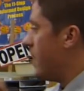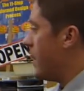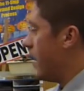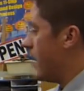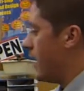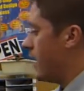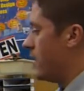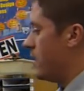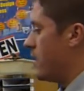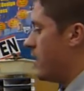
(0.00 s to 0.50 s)

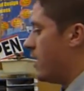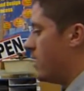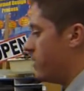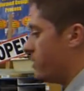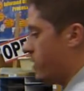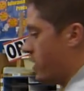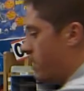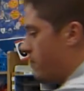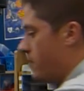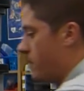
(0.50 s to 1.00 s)
And
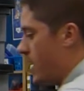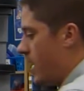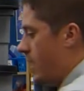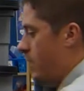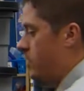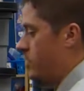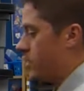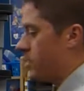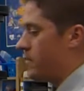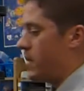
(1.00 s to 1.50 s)
so I'm
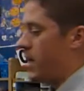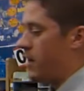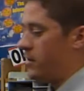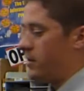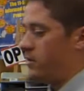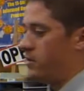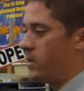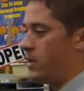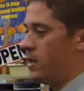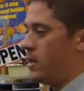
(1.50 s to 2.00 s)
anxious about
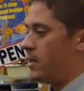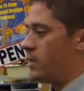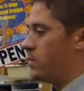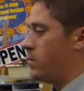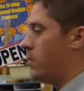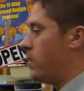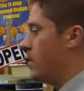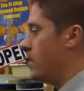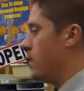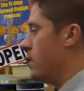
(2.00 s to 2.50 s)
using this
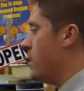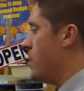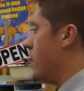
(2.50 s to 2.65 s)
one,